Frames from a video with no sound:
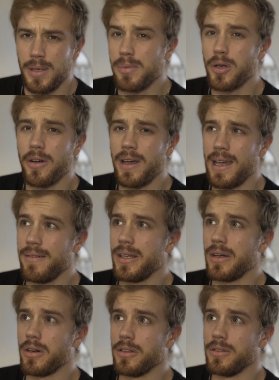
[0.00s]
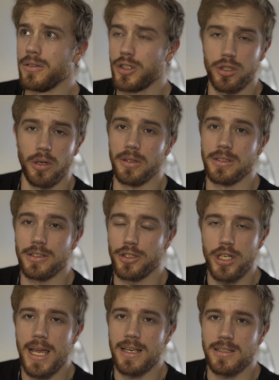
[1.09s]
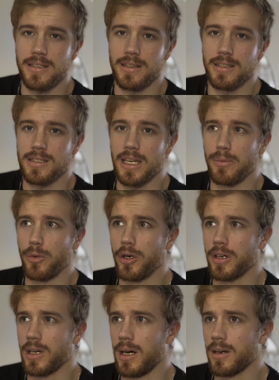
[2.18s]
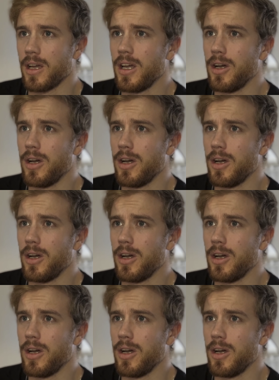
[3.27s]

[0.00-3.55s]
People go heavy on shoulders and chest in the same workout,